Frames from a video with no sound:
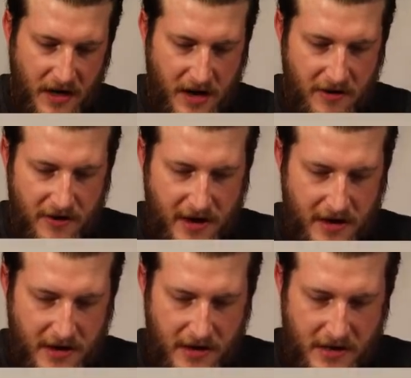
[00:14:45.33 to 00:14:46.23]
All
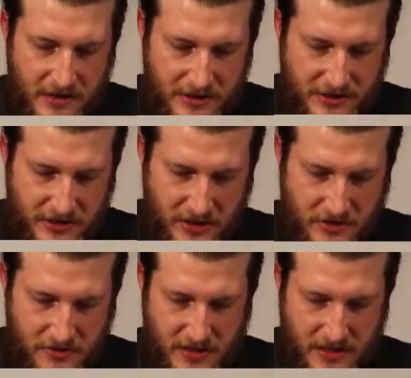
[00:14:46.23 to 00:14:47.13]
right,
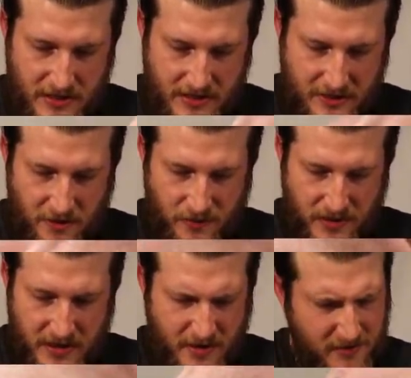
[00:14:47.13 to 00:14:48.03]
so getting this
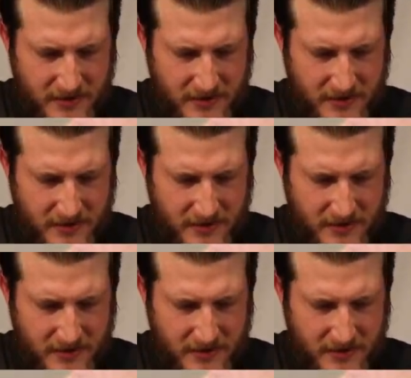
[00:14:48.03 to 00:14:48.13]
open here.